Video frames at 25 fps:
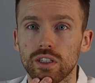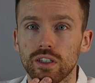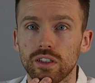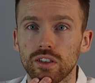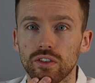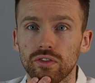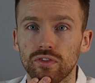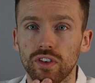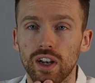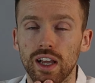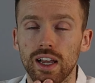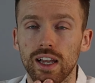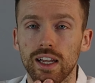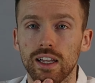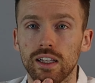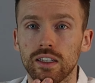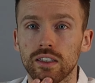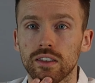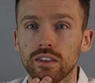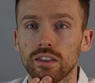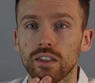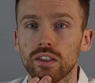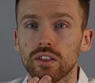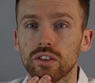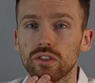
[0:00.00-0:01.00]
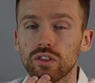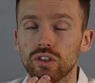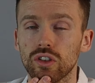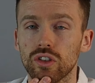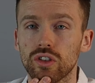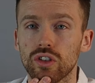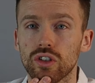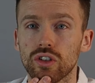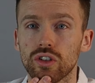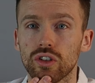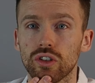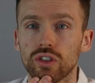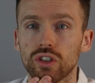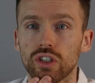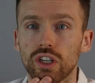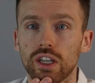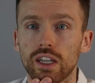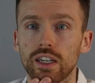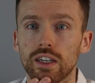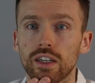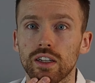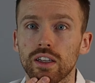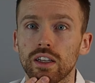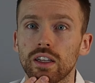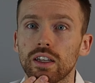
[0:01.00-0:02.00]
is a flat hand touching your
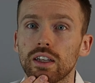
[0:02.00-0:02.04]
chin